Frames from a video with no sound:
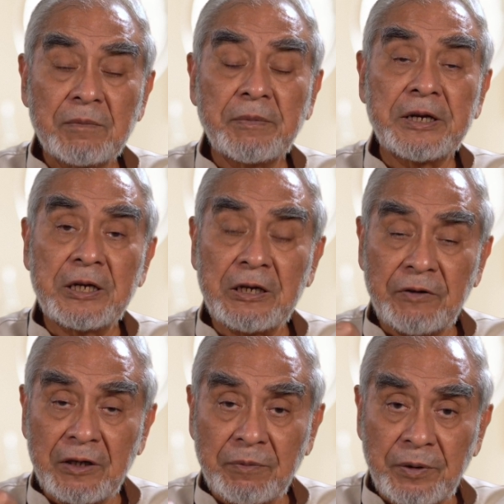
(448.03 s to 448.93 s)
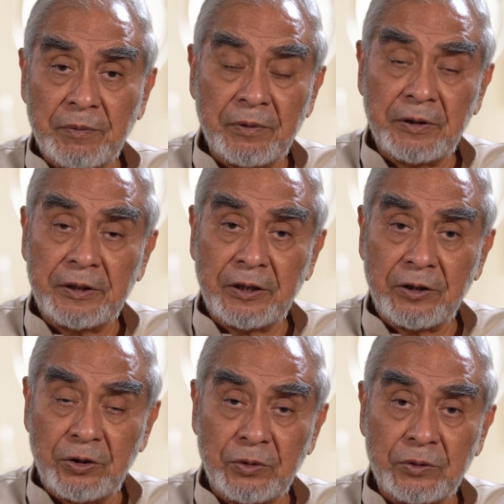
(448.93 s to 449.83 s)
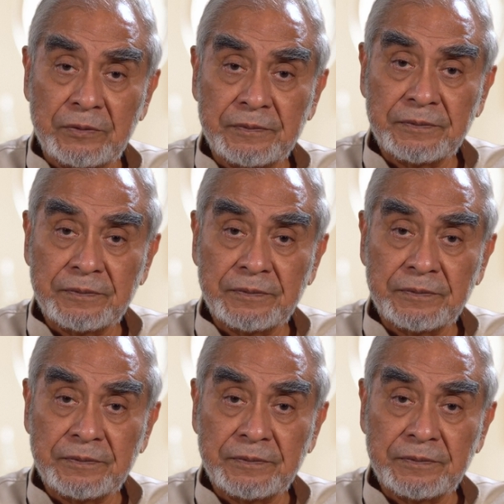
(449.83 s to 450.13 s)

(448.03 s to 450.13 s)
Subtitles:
by giving people their due,